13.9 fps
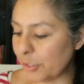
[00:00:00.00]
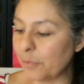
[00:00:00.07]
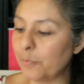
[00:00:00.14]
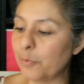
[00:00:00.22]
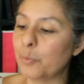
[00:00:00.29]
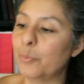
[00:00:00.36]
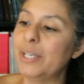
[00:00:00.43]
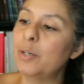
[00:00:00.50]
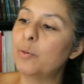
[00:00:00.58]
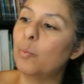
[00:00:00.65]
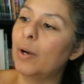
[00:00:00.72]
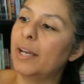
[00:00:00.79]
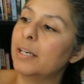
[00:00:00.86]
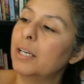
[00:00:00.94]
So for week
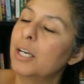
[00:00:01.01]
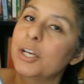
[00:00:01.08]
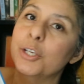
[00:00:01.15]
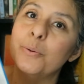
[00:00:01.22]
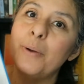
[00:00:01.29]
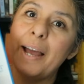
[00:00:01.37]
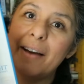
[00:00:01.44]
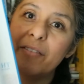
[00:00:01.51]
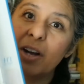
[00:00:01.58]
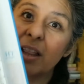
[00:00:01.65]
1, you have